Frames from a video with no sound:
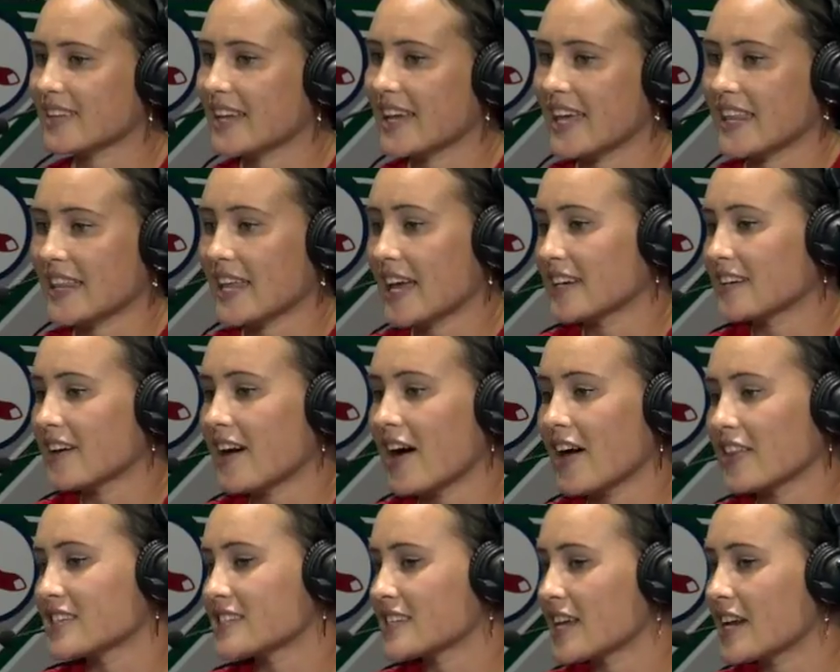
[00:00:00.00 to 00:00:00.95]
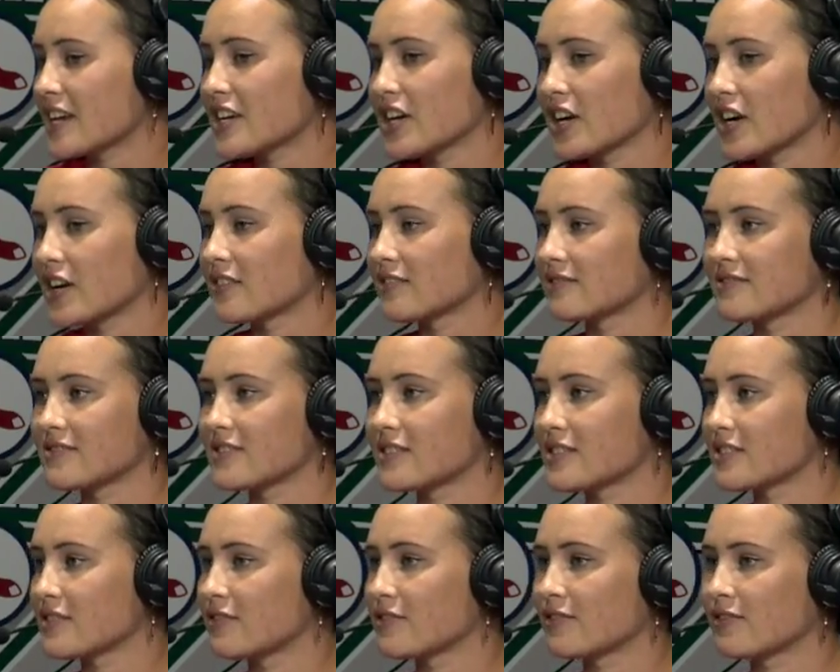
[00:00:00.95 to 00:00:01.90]
then all of a sudden you're
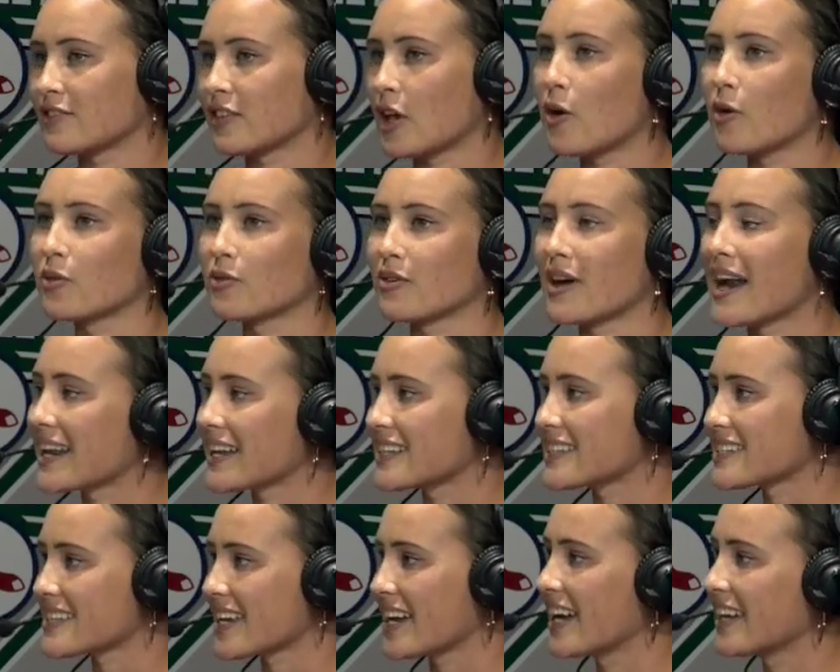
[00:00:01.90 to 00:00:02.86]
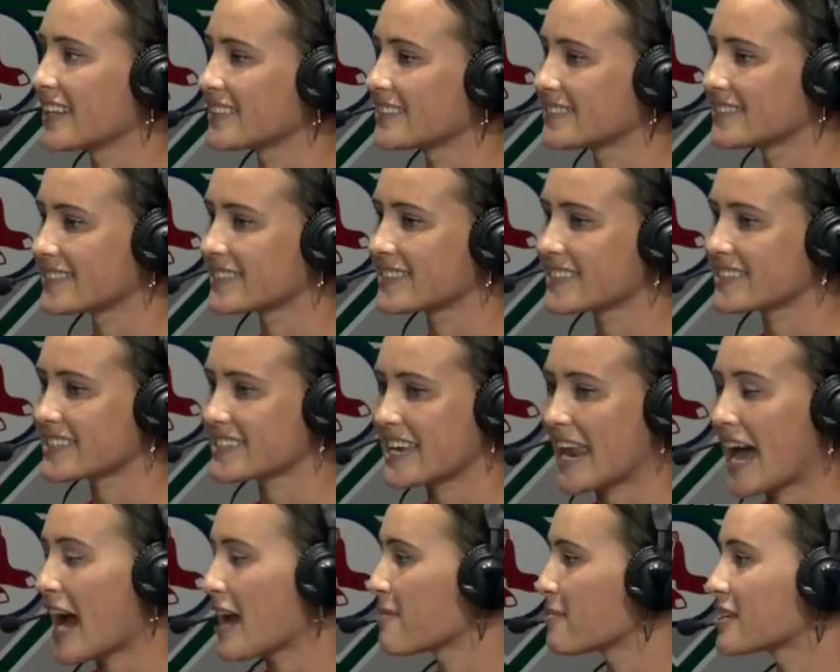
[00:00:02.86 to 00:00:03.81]
flown right into
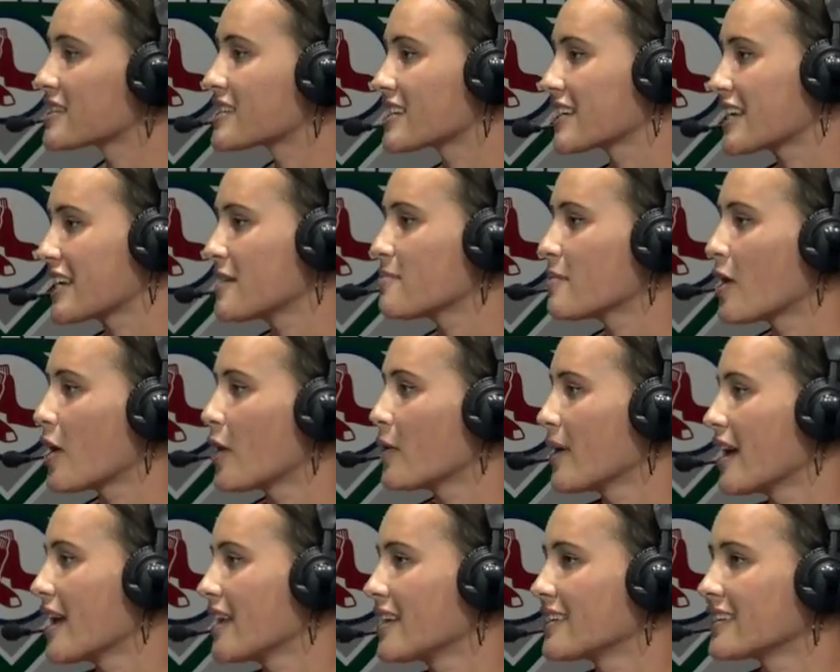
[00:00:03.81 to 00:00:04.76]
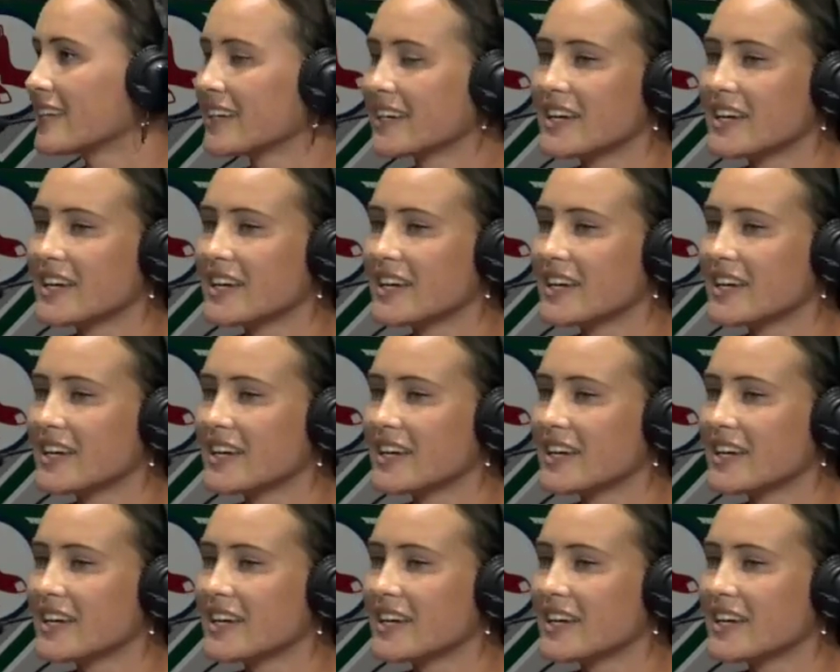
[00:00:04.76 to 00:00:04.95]
9 months of chemo and